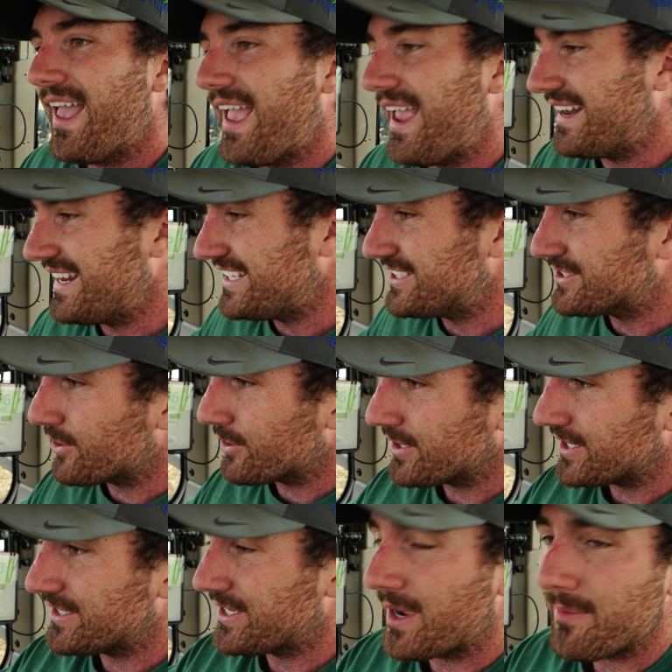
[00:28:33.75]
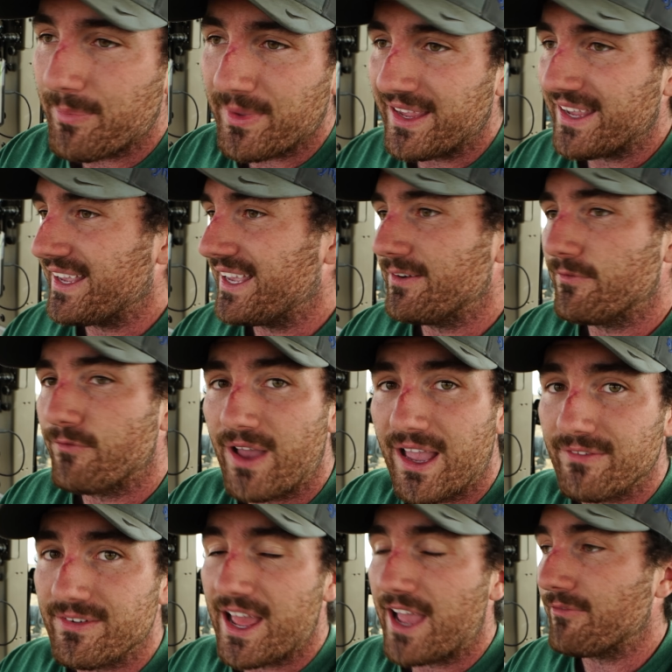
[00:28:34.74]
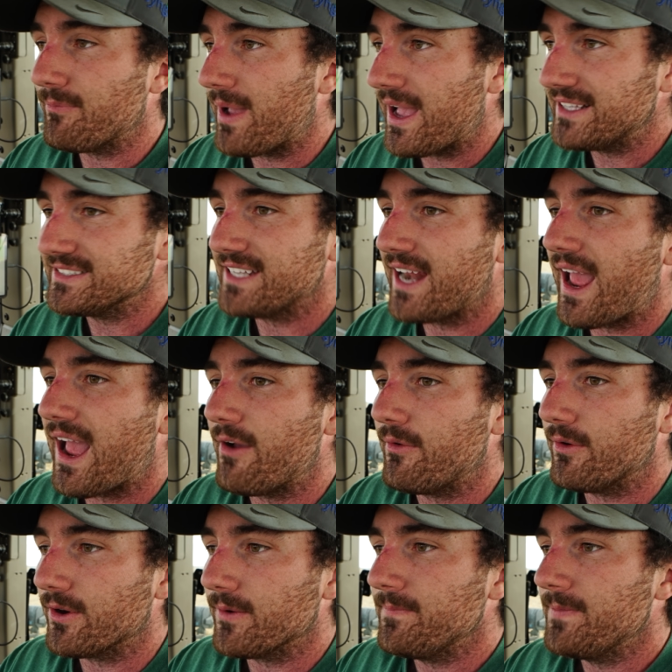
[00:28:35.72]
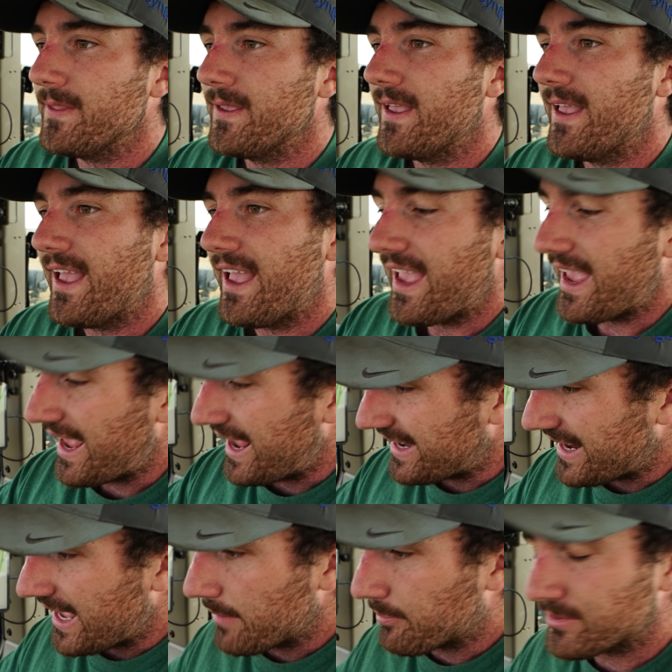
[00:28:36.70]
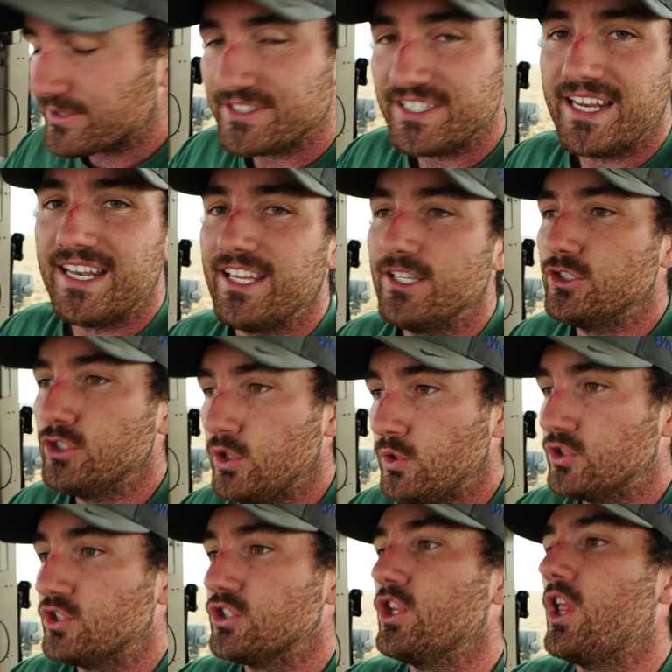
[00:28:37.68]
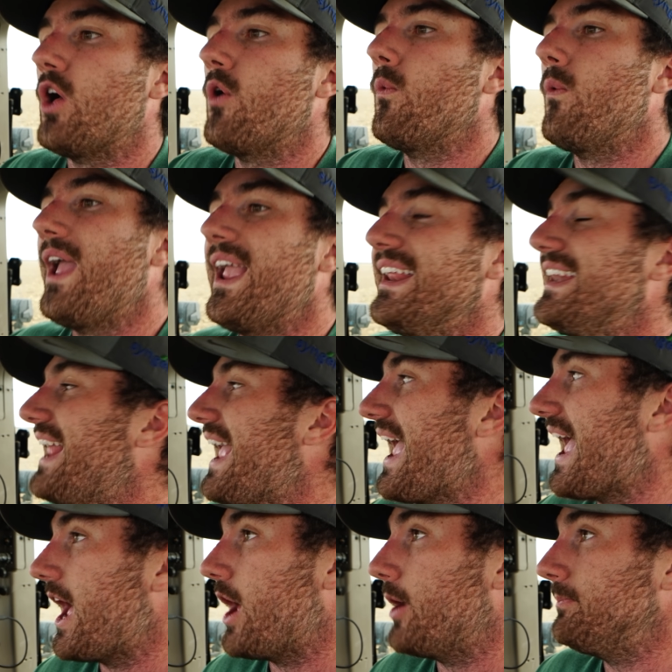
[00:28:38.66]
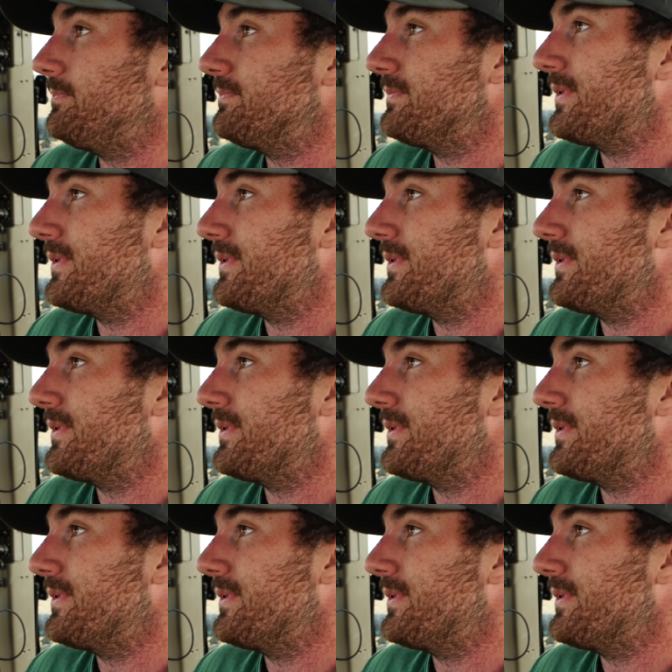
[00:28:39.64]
and he started dumping at five and a half miles an hour and I proceeded to slow way down